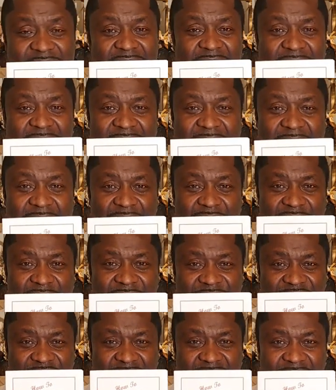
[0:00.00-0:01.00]
and how to
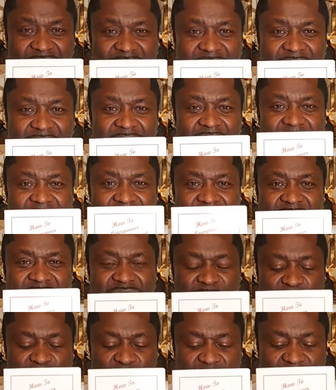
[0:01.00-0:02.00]
defeat it. This
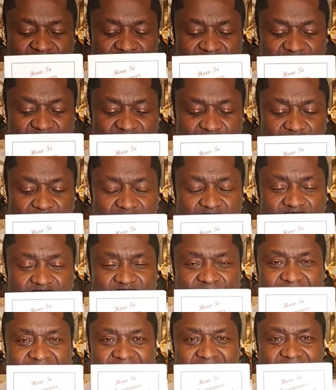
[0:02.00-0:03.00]
book can be yours
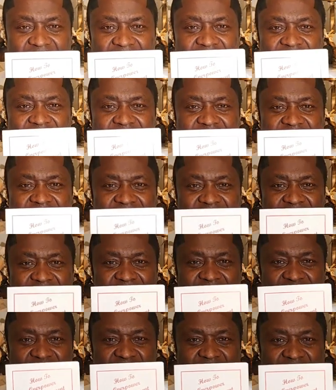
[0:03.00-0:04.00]
by,
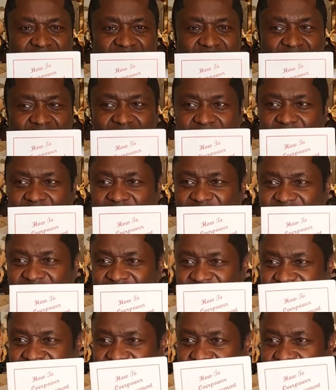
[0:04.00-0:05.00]
amen, right now, office.
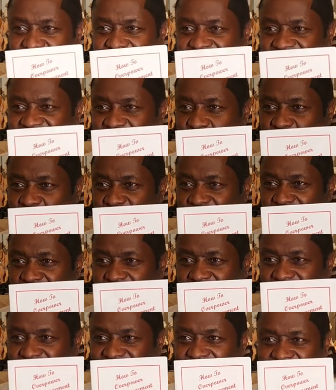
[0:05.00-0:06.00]
It's only
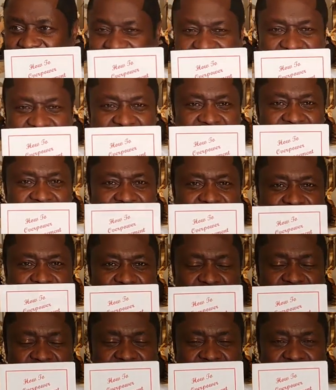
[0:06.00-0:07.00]
$4, I think,
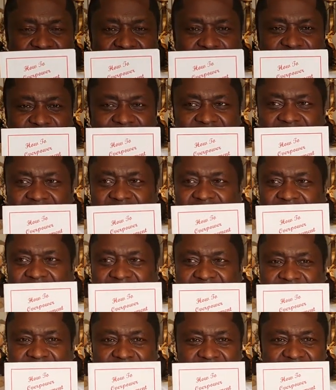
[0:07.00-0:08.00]
per copy.
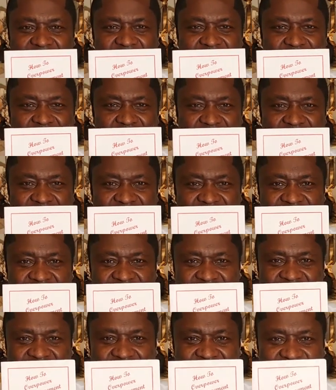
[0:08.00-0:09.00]
Amen. But
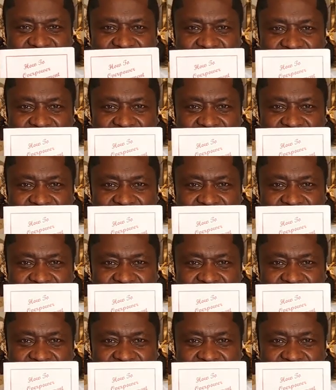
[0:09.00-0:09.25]
it takes a little